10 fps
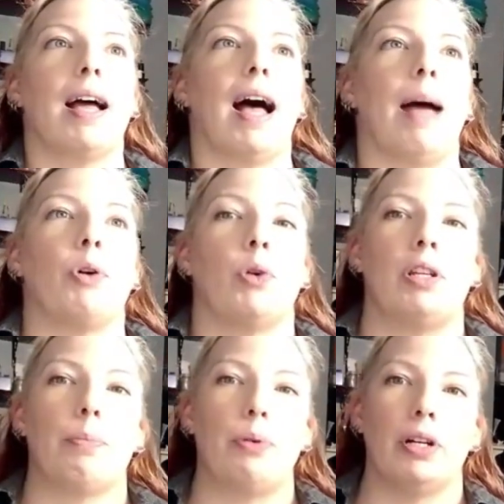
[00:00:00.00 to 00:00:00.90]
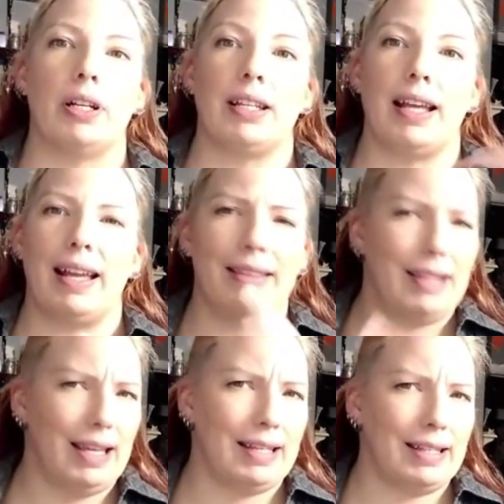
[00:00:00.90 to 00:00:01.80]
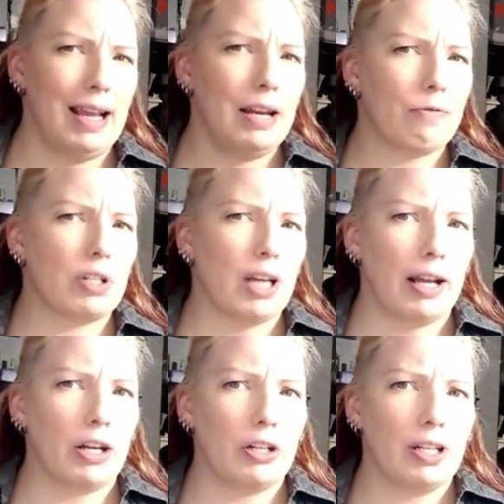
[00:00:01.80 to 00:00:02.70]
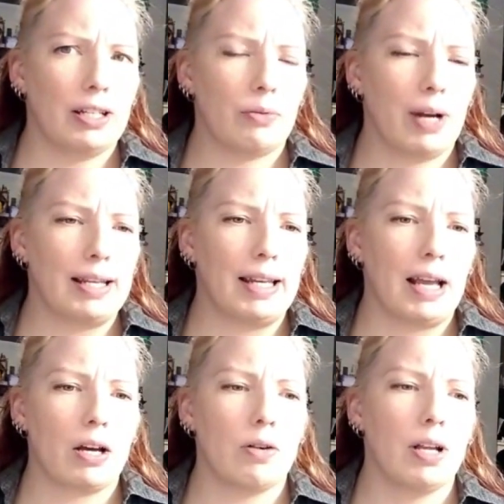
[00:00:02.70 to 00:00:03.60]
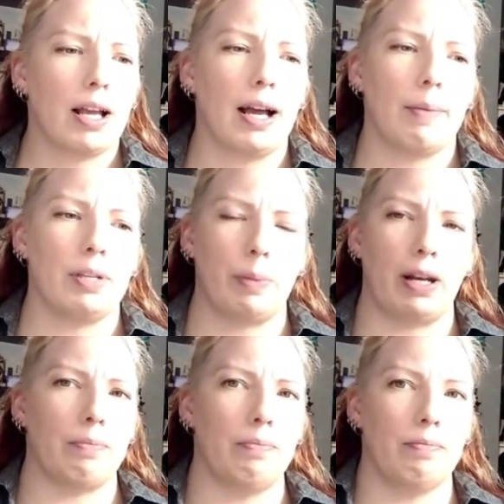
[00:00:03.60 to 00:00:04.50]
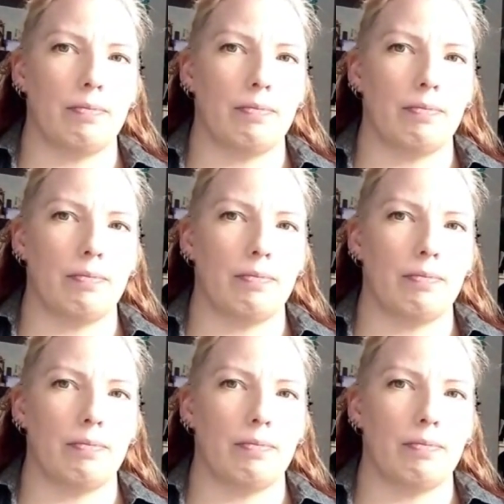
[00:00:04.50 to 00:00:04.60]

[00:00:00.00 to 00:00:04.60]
I'm going to he's kind of retired right now. He's spending